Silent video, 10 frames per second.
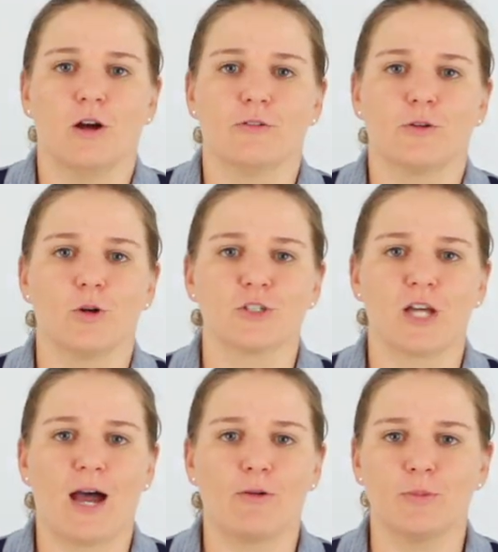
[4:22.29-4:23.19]
Of course,
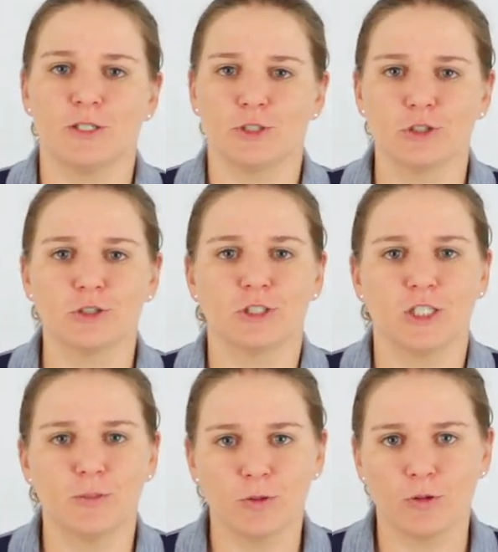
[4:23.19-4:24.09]
I will be sure to
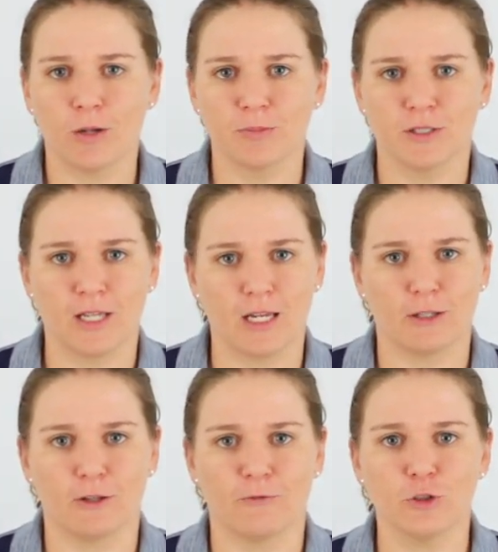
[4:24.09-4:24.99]
keep you up to date
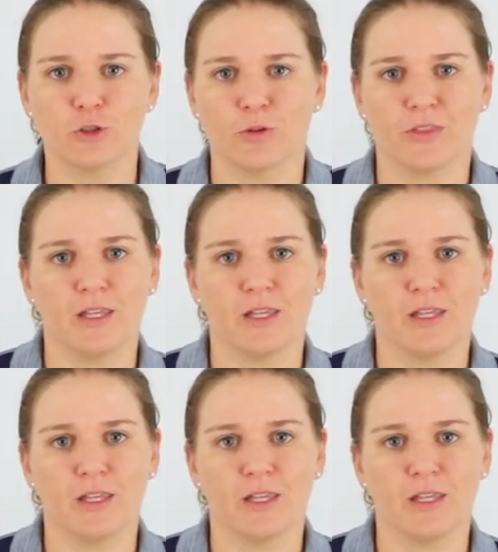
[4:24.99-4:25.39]
in the future with